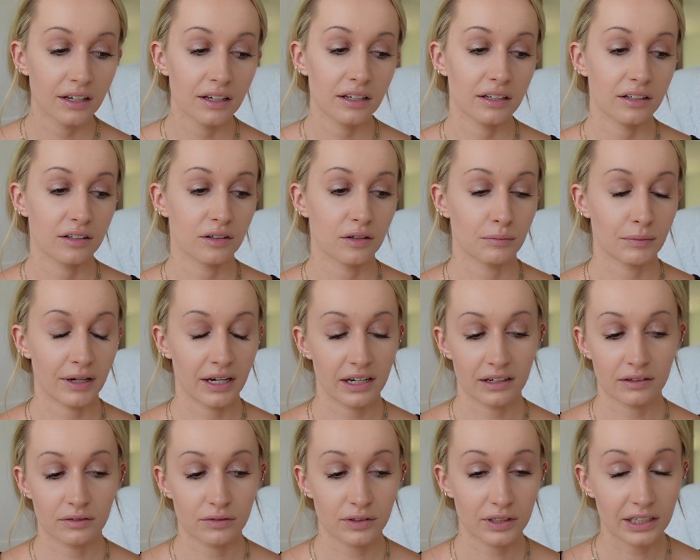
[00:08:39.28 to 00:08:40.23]
you know, my
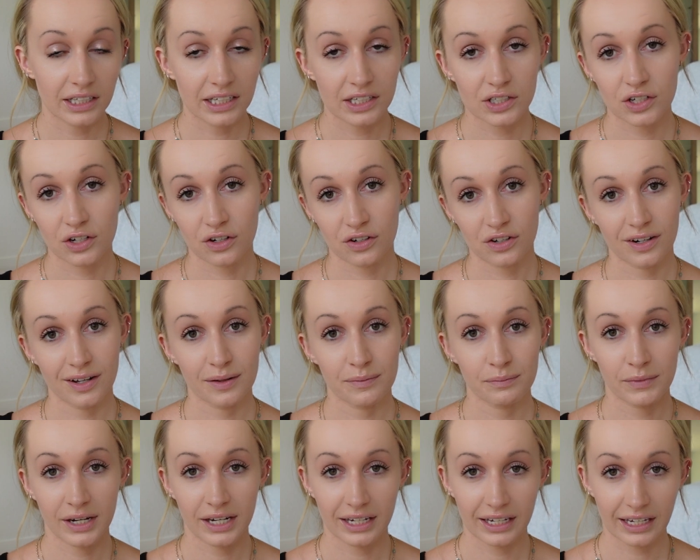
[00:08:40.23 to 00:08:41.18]
relationship,
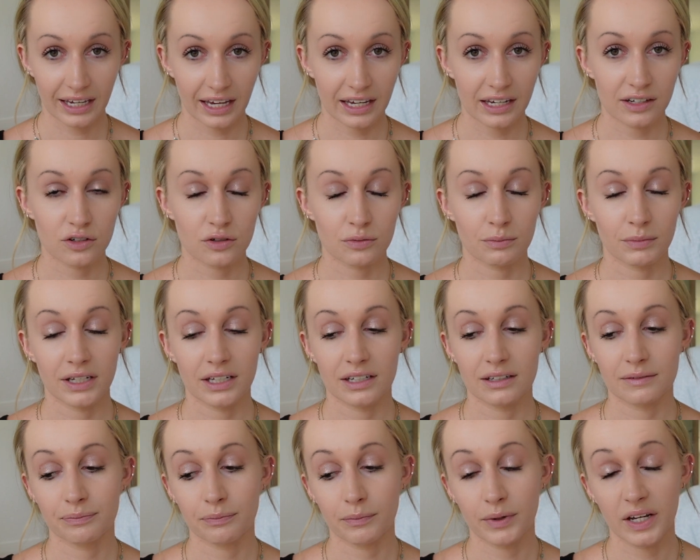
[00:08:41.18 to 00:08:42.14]
my
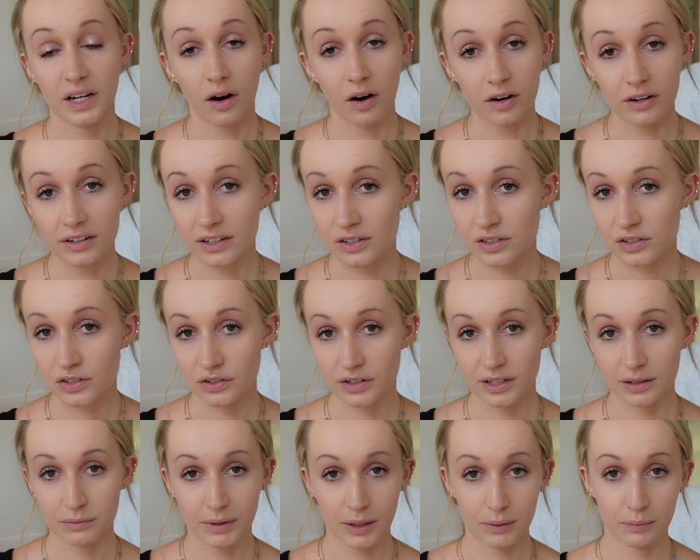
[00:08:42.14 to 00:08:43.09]
engagement, my
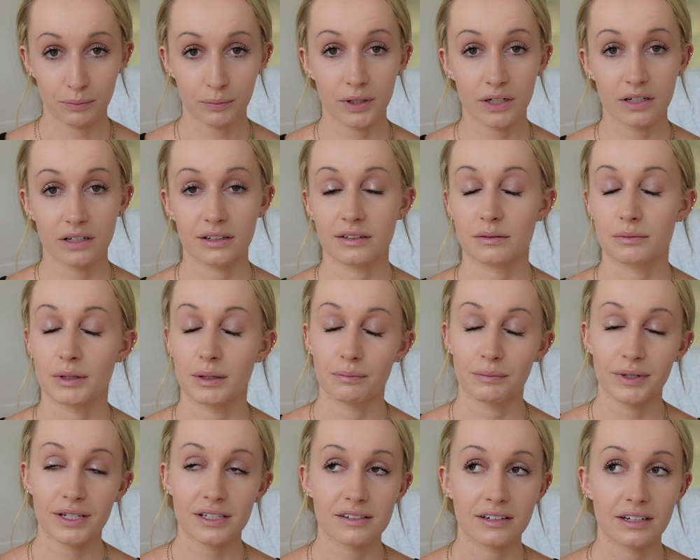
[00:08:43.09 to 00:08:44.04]
artistry, my books, my
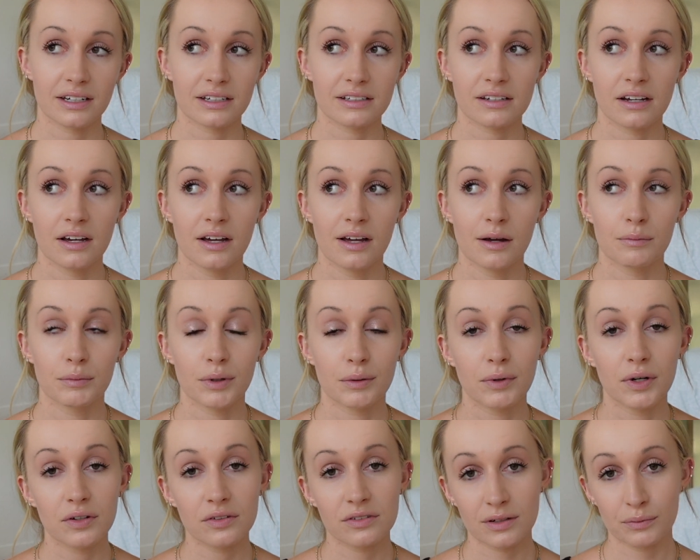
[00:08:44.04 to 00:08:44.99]
business, but
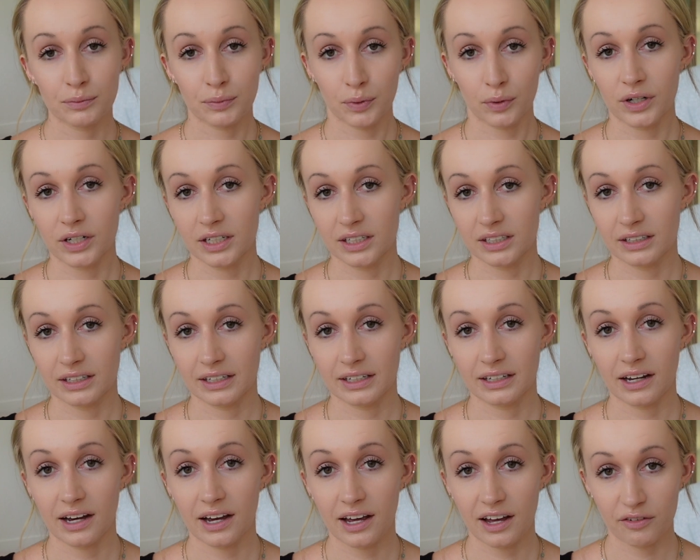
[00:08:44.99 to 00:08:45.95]
most importantly,
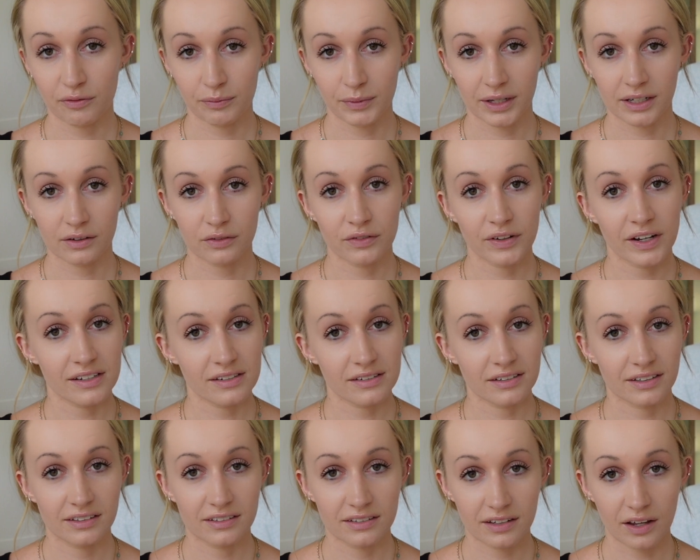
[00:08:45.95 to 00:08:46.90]
I have
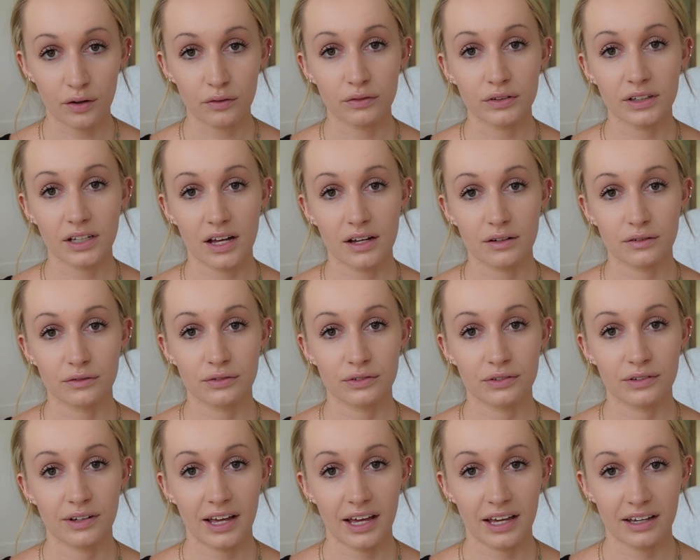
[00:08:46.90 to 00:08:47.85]
manifested self-love
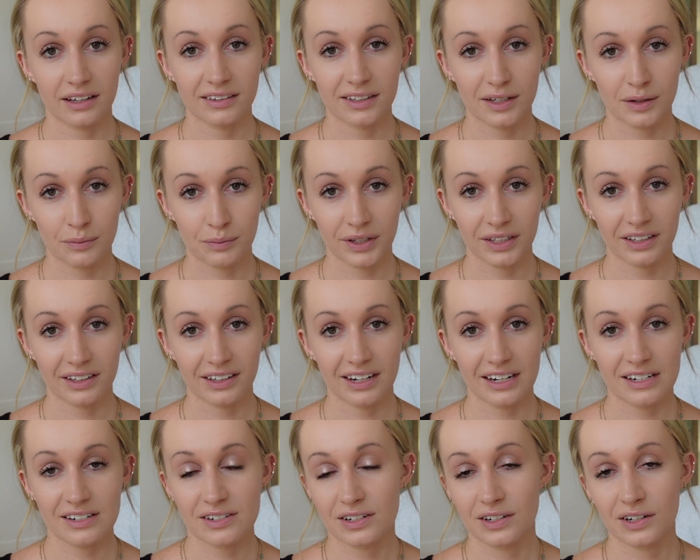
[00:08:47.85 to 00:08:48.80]
and the
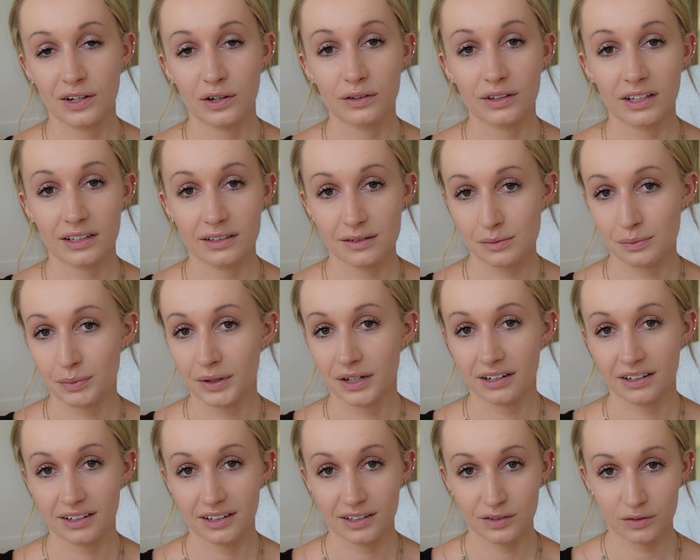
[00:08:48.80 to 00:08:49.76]
ability to know that
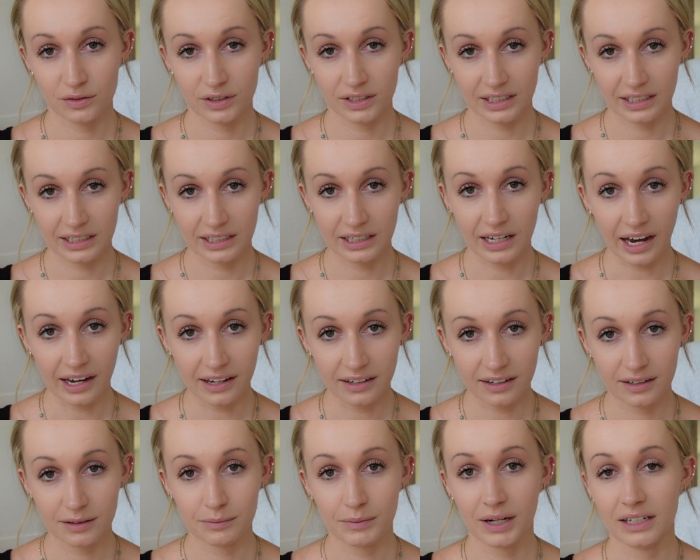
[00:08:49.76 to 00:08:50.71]
Spirit is really
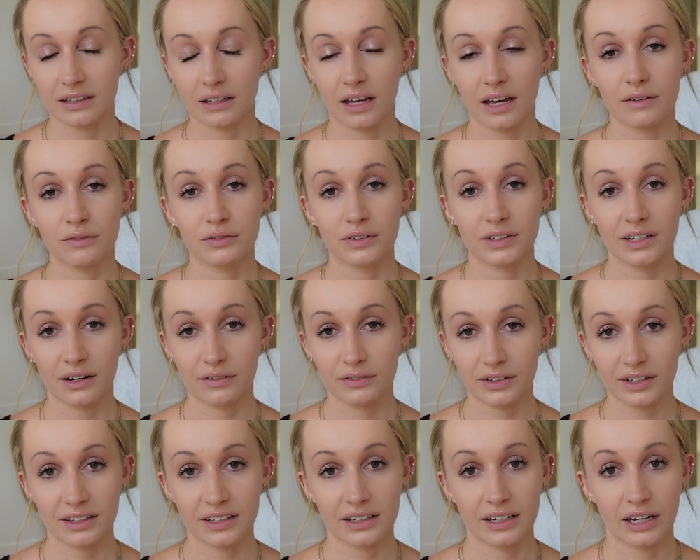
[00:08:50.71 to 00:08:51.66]
guiding my life and
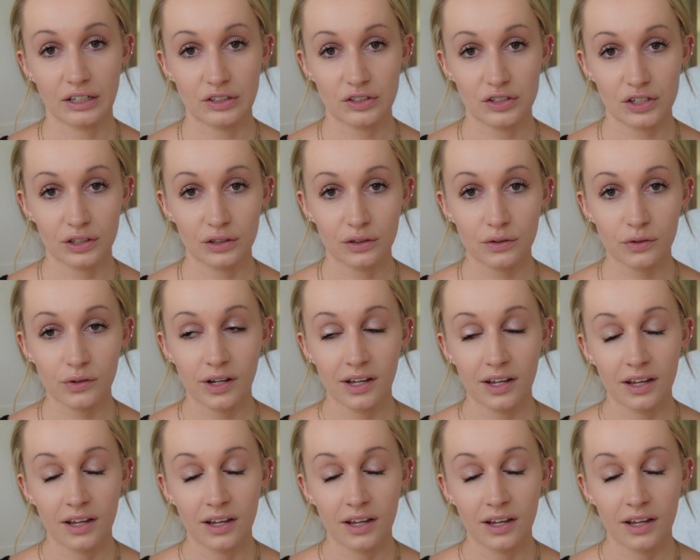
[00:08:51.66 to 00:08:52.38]
everything I do.